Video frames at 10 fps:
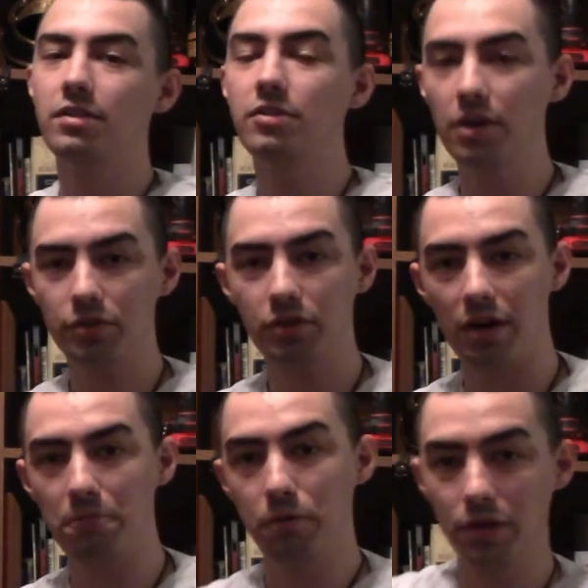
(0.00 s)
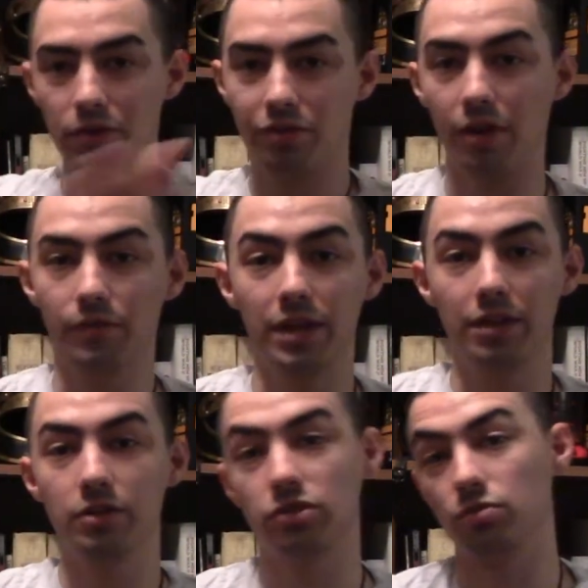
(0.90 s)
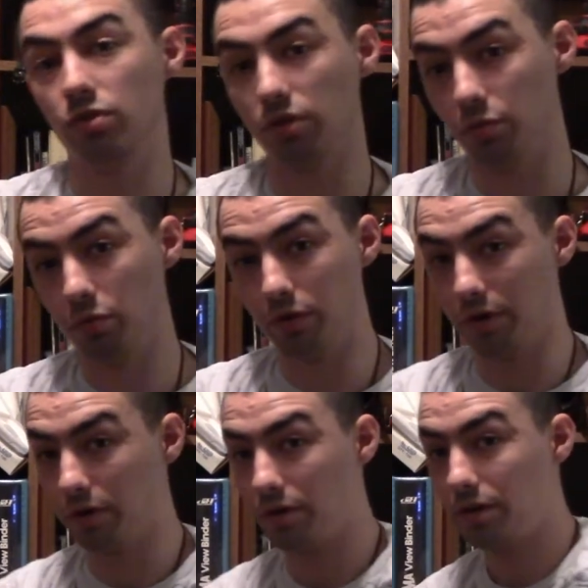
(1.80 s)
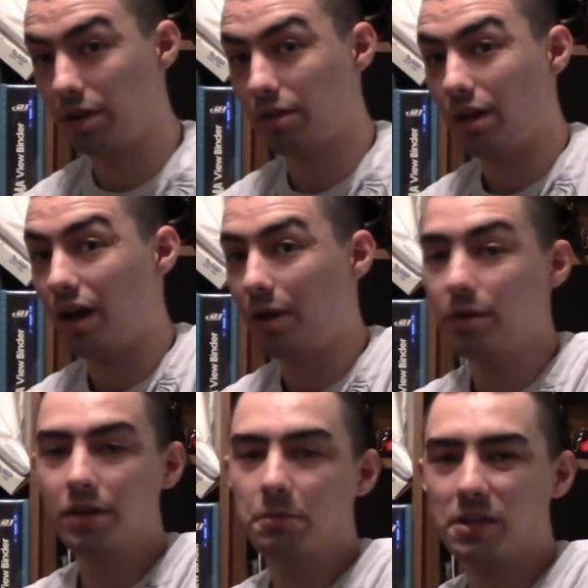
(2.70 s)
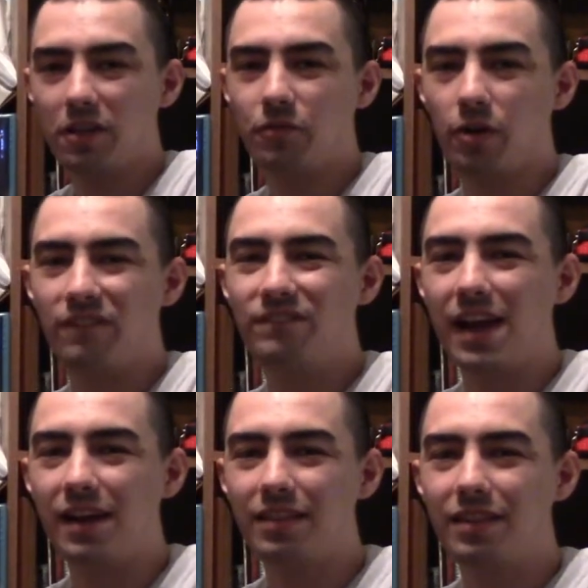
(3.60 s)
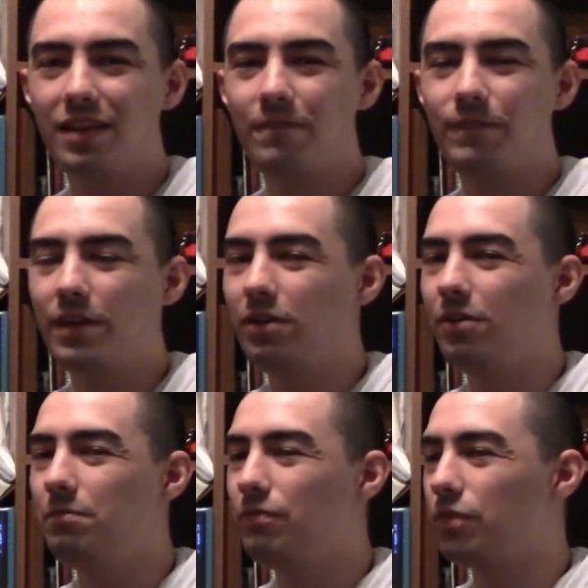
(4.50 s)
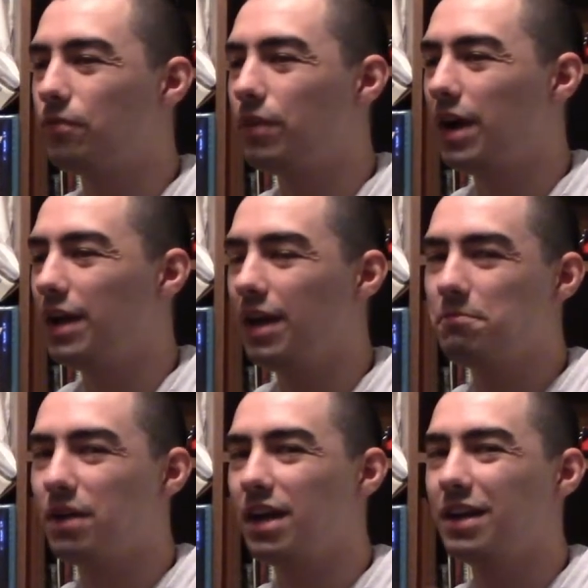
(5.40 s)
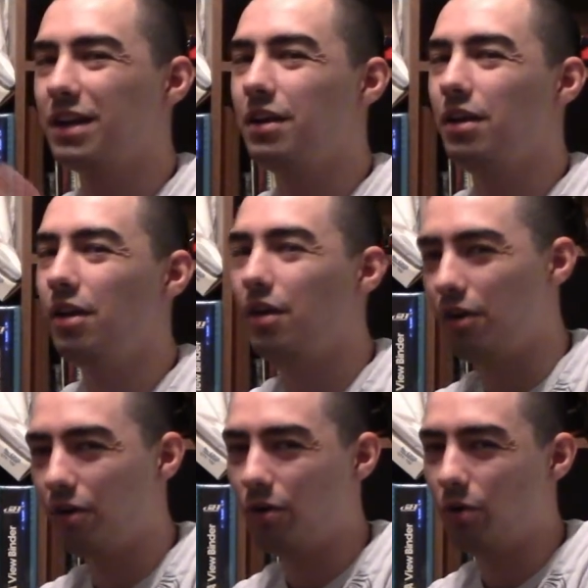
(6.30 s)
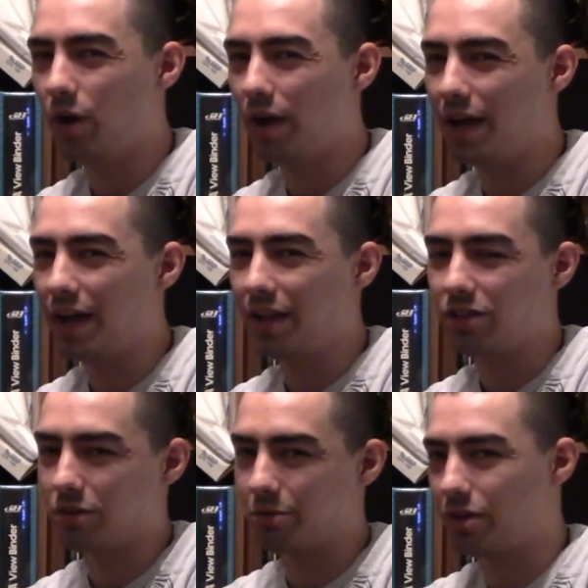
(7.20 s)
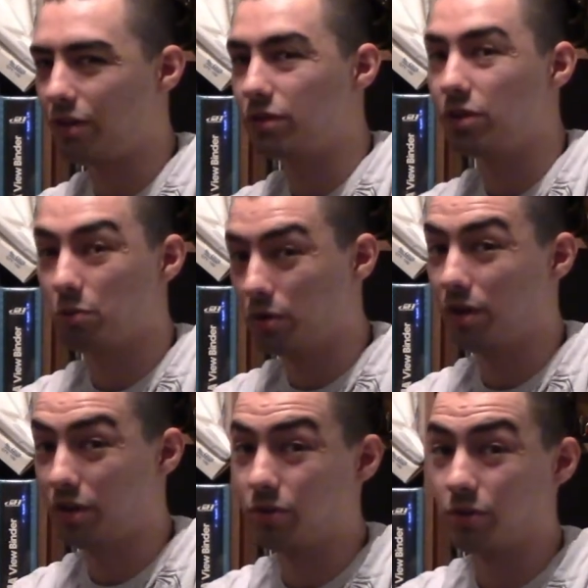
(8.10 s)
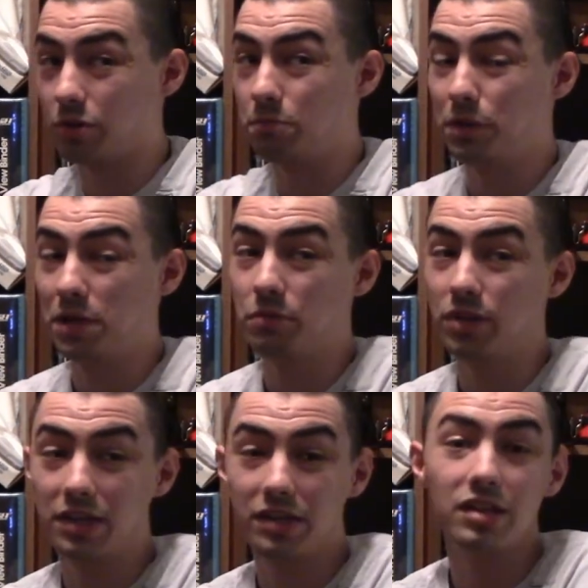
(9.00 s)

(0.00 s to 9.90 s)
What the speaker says: you also got to put yourself in the shoes of a warrior. Because I wanted to put this for a fantasy film for Friday, but no, I thought to myself, there were historical people that did